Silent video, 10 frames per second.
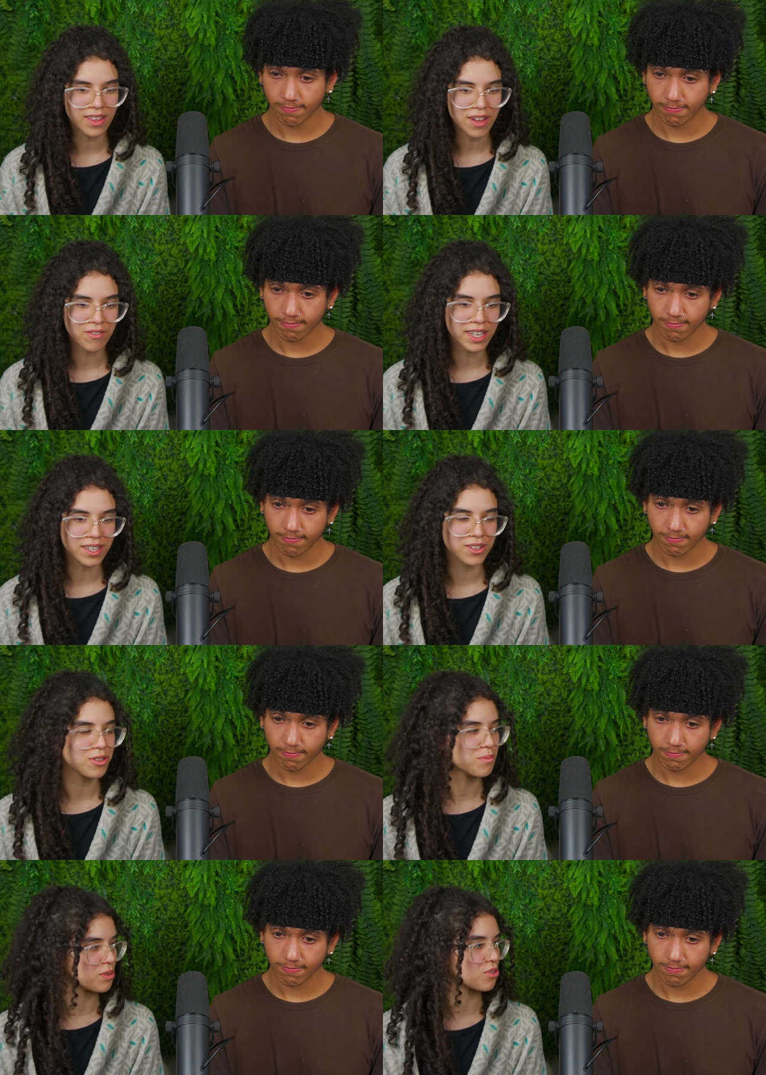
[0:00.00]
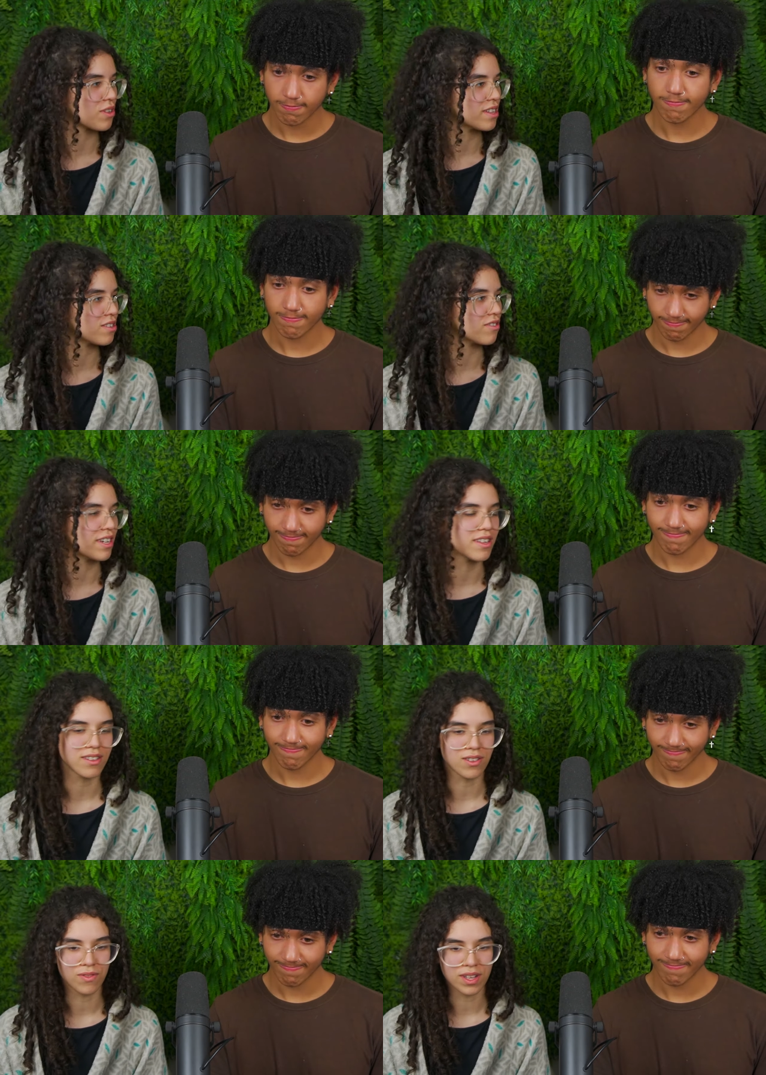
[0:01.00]
Speaker 1: They really do portray the
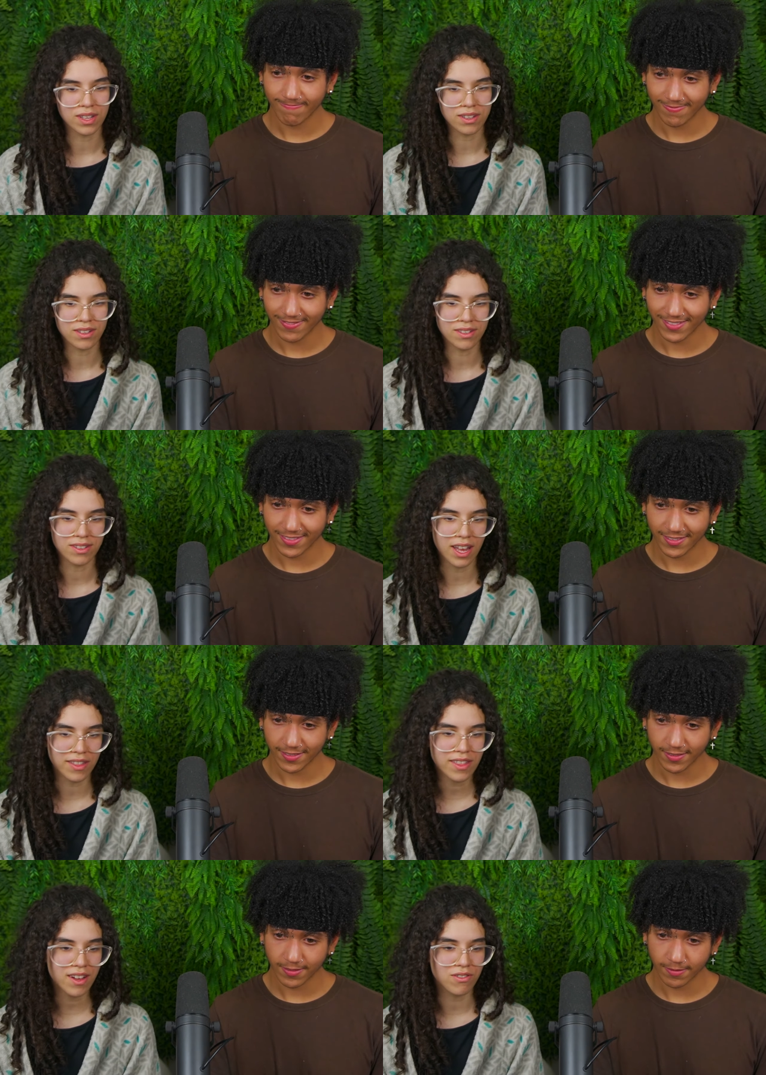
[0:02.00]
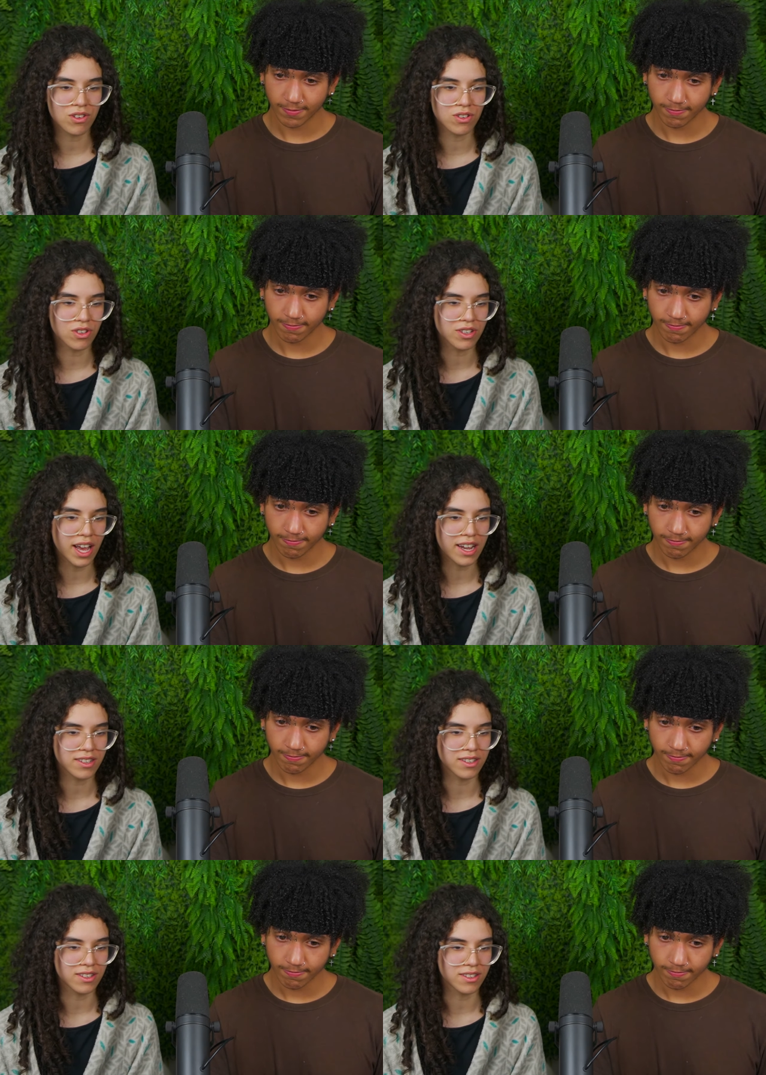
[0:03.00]
Greens as villains. I think they're all good
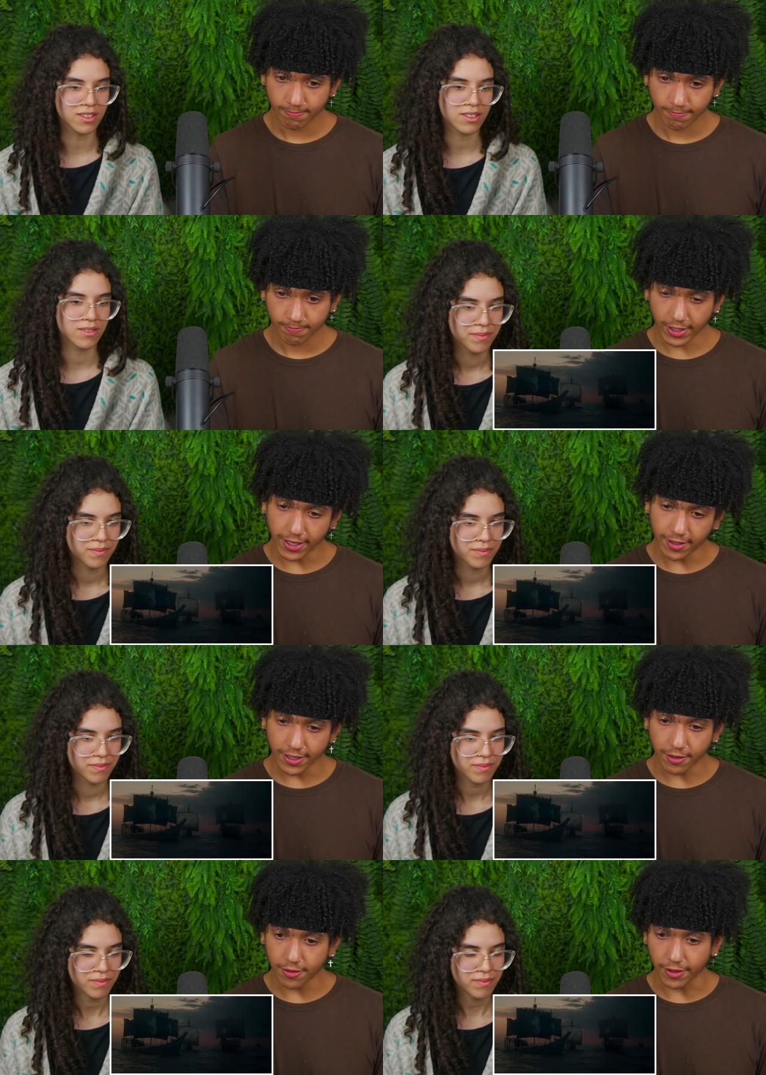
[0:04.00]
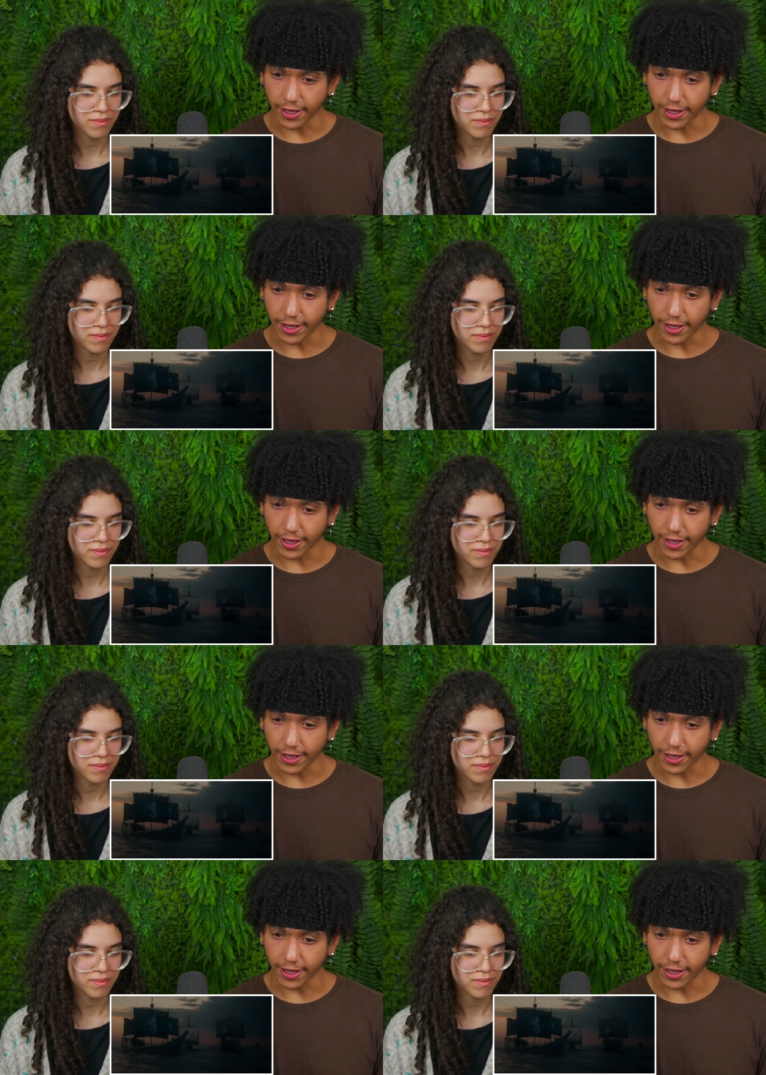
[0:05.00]
actors.
Speaker 2: Yeah, I like all the